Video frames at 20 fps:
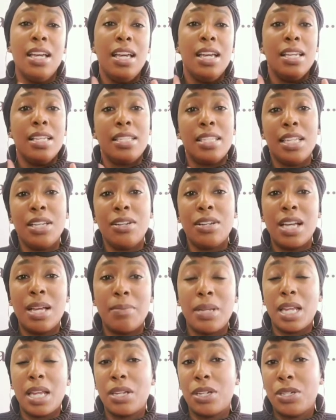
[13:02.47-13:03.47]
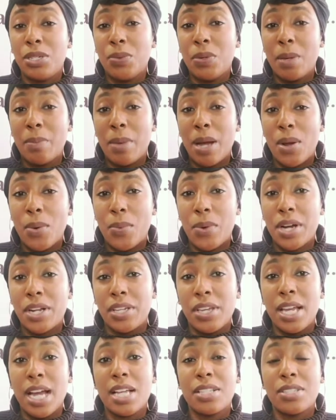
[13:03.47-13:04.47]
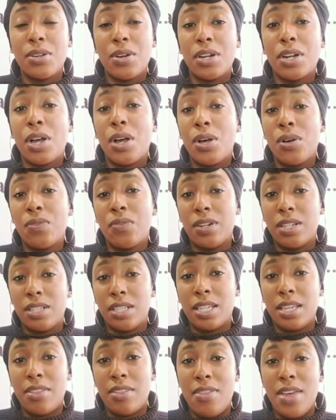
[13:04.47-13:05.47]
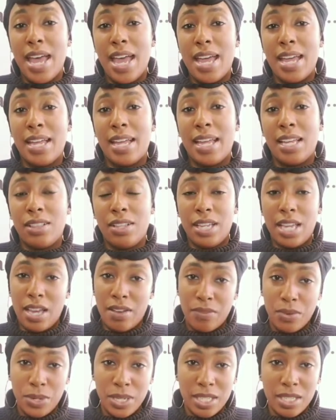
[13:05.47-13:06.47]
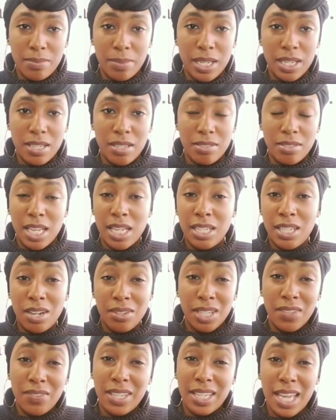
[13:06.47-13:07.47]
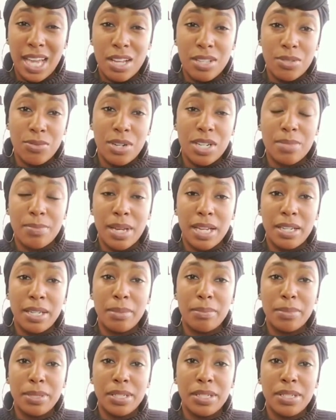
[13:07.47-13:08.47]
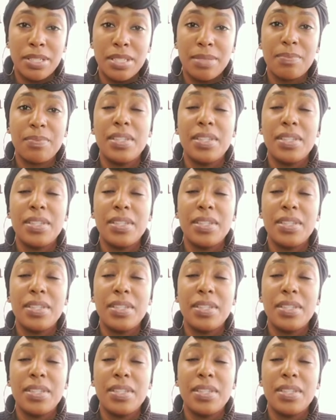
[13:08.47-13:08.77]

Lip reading: still come and doing my work, you guys are going to overlook that and look at voicemails that don't even count towards my numbers.